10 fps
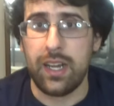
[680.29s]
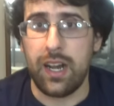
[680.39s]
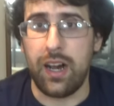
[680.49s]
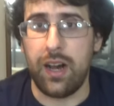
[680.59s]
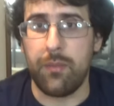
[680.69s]

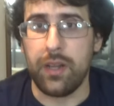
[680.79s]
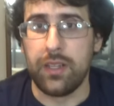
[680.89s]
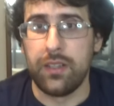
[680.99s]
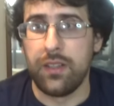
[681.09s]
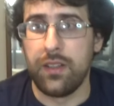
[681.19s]
Um,
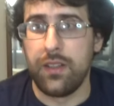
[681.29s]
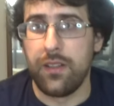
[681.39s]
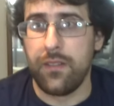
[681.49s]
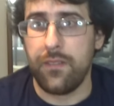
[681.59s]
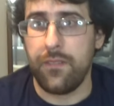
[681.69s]

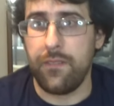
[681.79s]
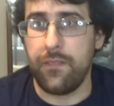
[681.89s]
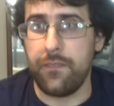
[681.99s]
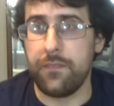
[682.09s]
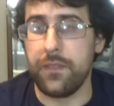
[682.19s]

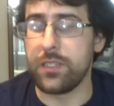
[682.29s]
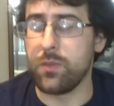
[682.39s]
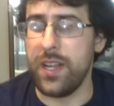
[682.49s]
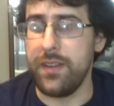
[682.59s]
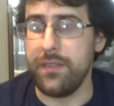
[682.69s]
this
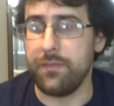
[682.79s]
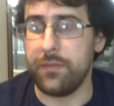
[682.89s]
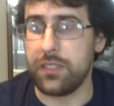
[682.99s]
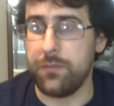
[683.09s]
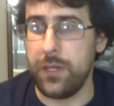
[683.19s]
one,
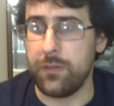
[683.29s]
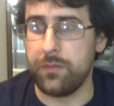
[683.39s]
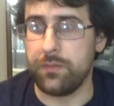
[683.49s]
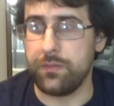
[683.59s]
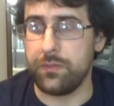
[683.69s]
this
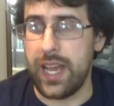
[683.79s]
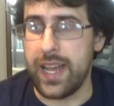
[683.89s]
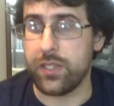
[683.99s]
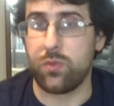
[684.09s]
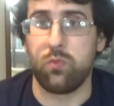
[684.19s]
film
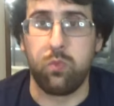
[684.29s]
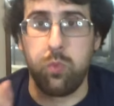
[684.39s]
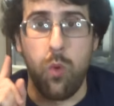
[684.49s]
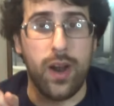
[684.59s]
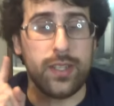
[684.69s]
has
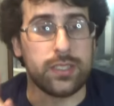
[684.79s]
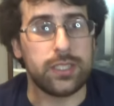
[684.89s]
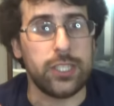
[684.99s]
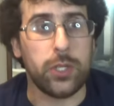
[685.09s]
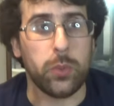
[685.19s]
one
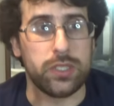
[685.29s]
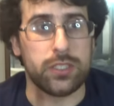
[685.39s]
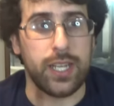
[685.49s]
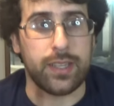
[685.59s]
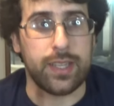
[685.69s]
sequence
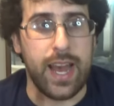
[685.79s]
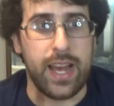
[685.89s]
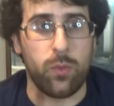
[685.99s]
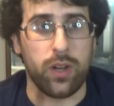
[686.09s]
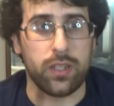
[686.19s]
like
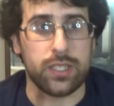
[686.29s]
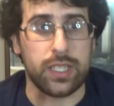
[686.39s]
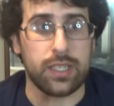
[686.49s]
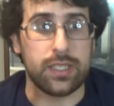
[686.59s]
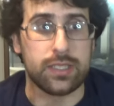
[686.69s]
that where it's
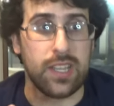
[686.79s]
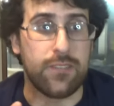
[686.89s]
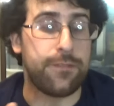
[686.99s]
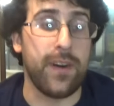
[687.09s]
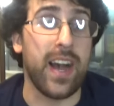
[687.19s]
like it's the
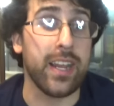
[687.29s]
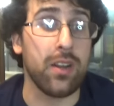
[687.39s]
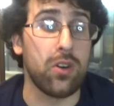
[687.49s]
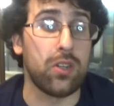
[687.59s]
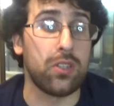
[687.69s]

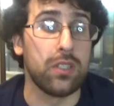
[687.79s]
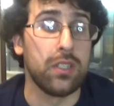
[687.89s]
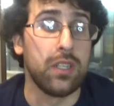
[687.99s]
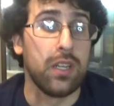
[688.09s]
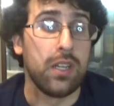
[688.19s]
final
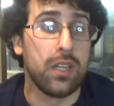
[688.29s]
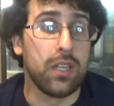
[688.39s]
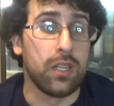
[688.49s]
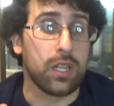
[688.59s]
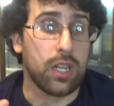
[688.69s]

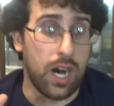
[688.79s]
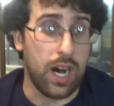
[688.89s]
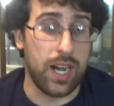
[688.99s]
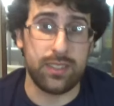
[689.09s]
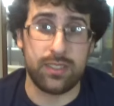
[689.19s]

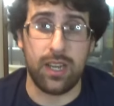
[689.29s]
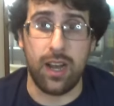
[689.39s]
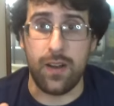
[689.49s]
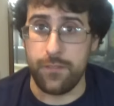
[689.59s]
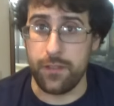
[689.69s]
cut
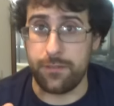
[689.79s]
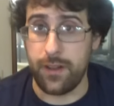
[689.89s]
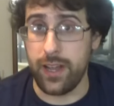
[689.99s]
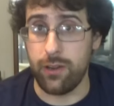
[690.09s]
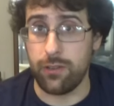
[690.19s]
of the
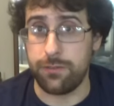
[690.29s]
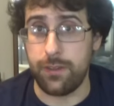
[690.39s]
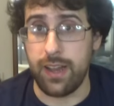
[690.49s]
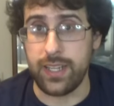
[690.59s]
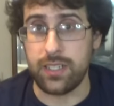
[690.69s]
final
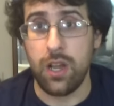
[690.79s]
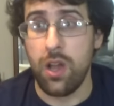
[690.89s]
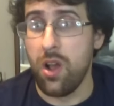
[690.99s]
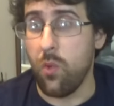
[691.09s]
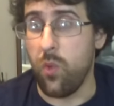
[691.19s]
fight
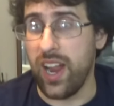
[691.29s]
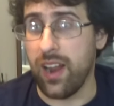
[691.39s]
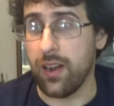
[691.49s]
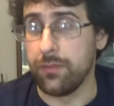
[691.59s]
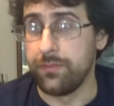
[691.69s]

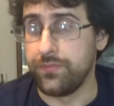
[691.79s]
where